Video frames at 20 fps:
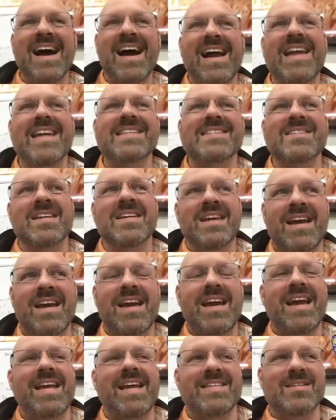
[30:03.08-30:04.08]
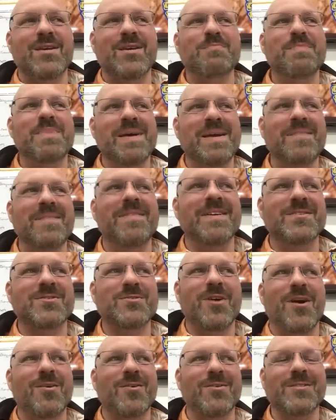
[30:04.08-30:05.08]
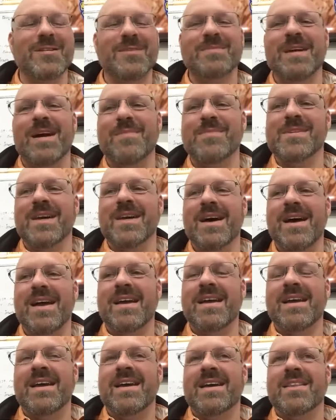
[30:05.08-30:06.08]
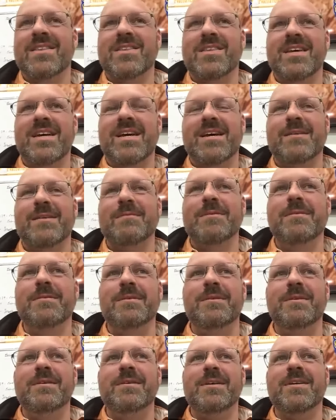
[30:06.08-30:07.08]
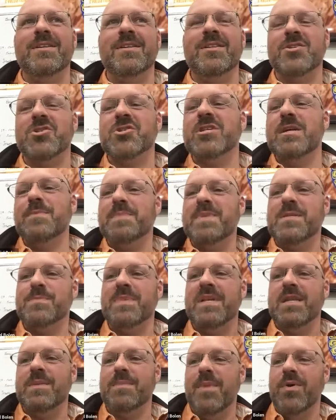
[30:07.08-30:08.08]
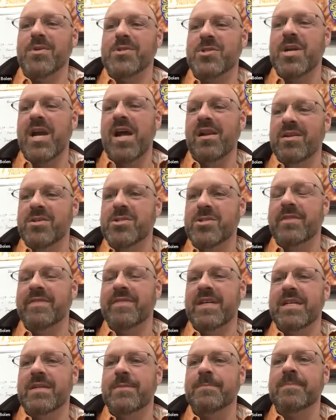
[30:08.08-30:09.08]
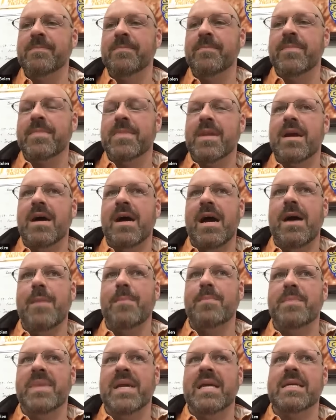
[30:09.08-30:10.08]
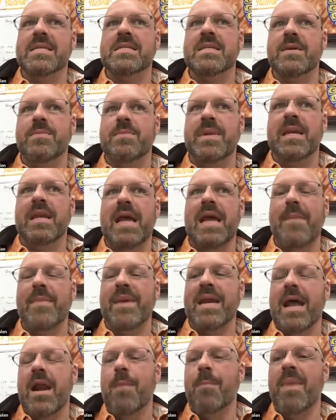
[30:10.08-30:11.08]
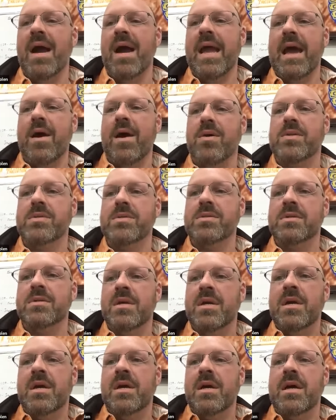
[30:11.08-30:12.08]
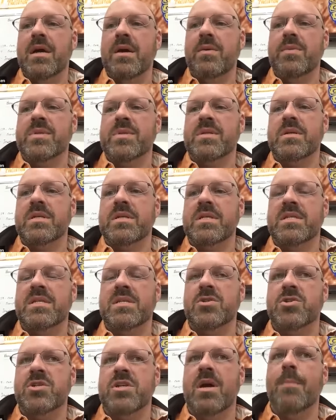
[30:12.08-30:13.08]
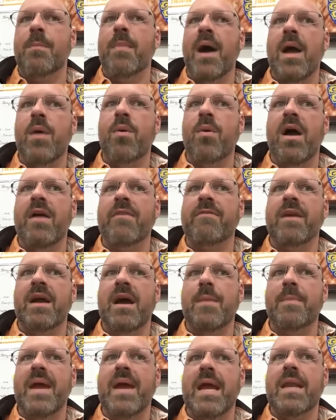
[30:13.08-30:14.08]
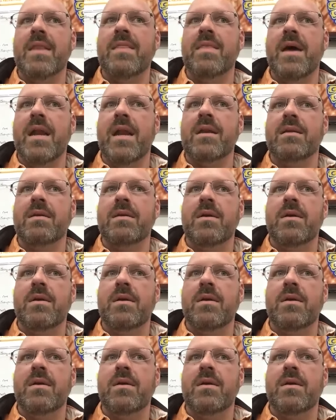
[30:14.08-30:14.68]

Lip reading: It's a bit of a struggle sometimes. The sheep has been the most challenge of it, because they've been lambing out at my house. It was a decision that my wife and I made that